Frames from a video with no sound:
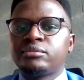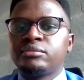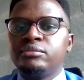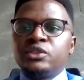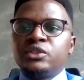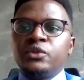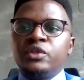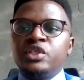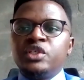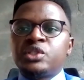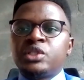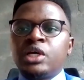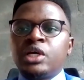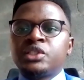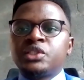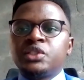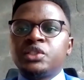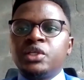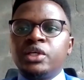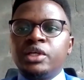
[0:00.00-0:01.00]
So this
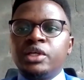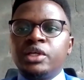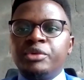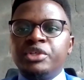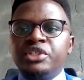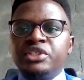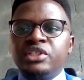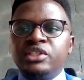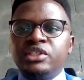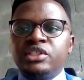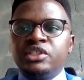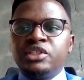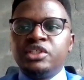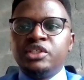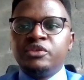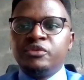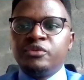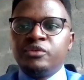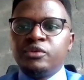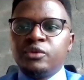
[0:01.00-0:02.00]
tax
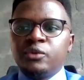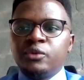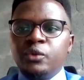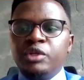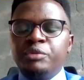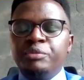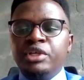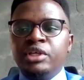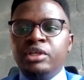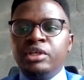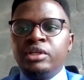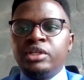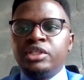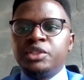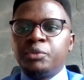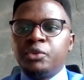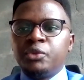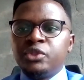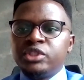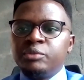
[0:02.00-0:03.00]
representative will be
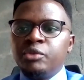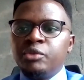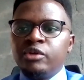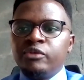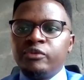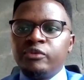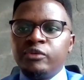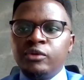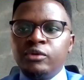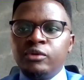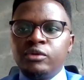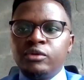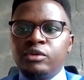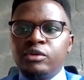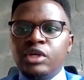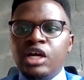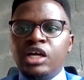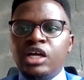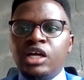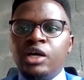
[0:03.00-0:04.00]
responsible for
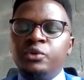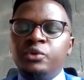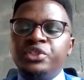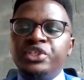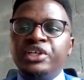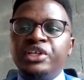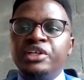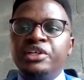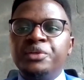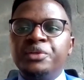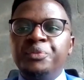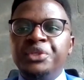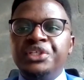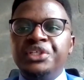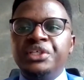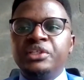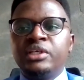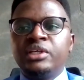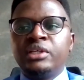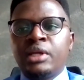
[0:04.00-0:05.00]
accounting and
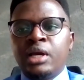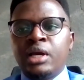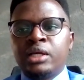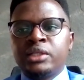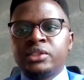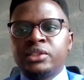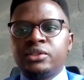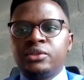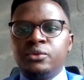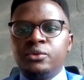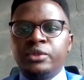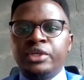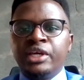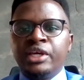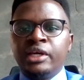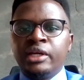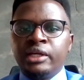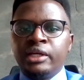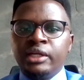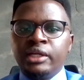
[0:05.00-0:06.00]
remitting the tax to
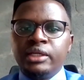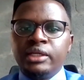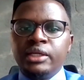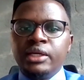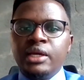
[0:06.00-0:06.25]
KRA.